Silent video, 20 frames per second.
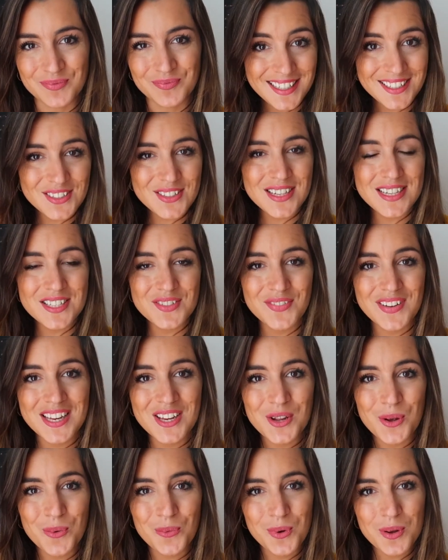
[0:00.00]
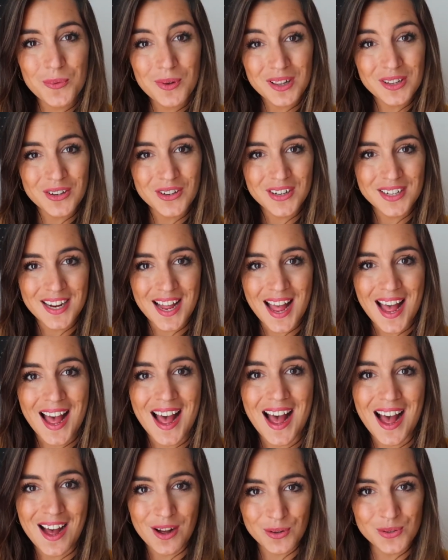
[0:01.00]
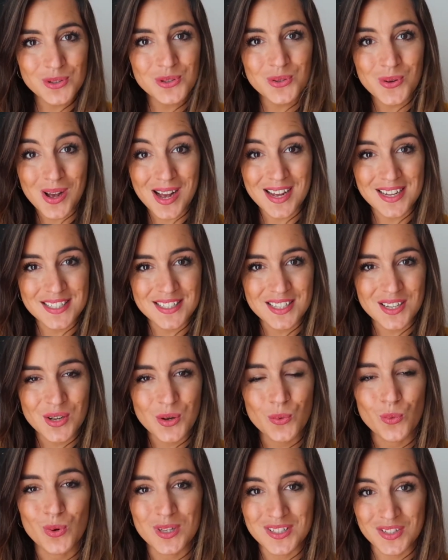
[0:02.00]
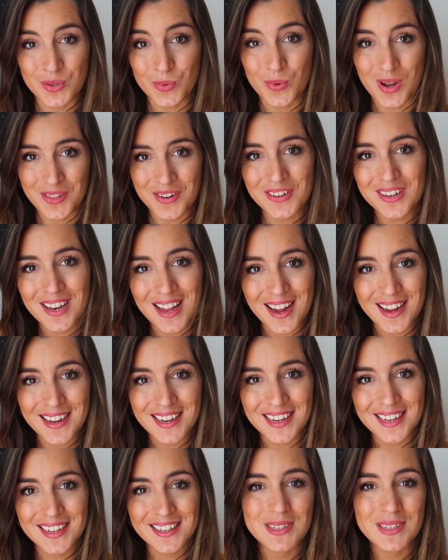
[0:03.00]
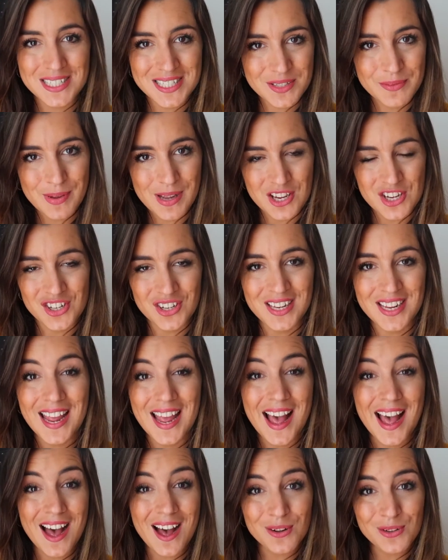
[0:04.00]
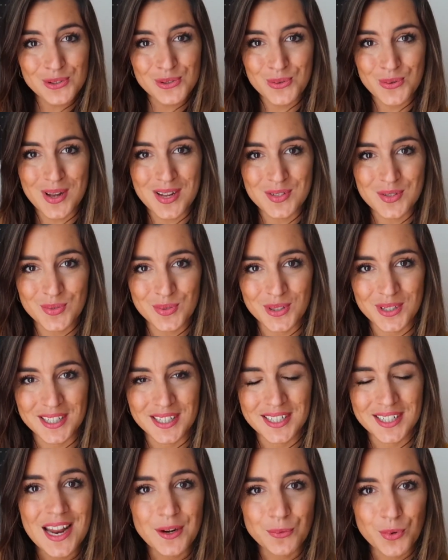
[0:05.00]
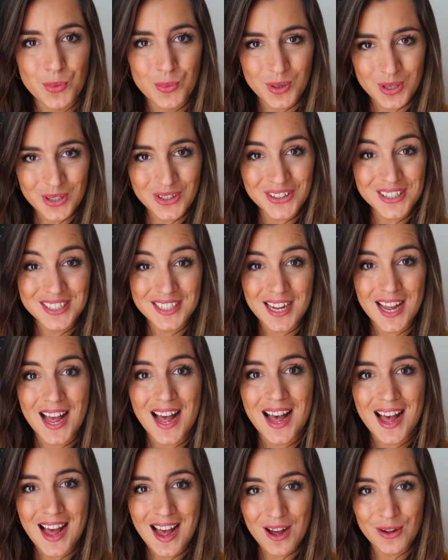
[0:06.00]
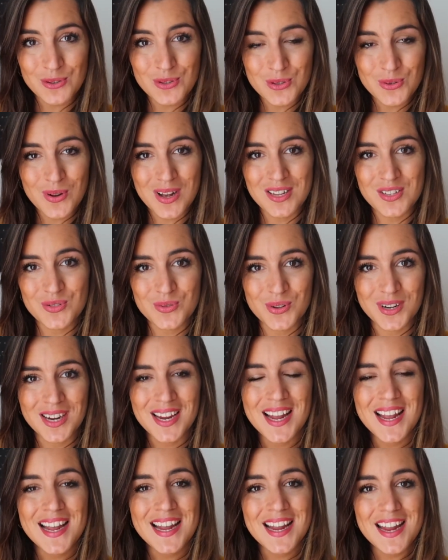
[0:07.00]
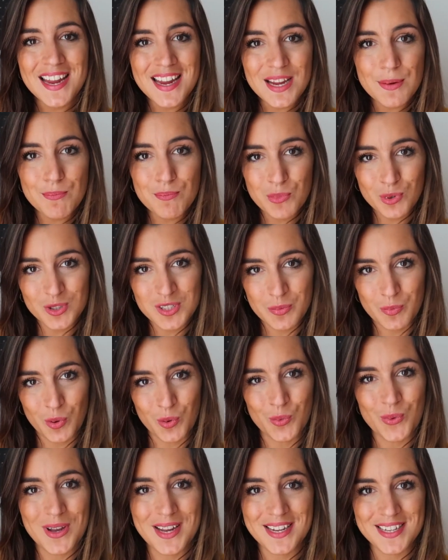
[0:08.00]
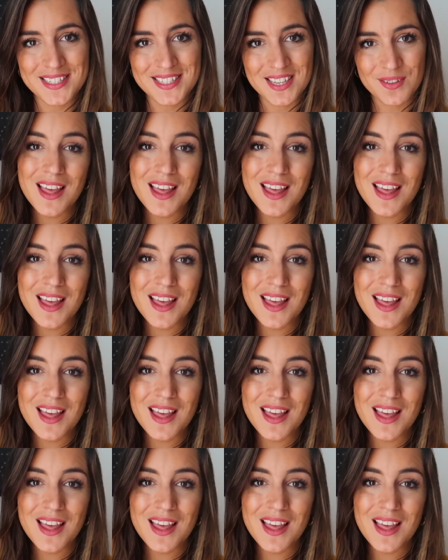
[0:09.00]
In today's video, we will learn how to ask what's the weather like, but especially how to answer, and we will learn how to answer in multiple ways.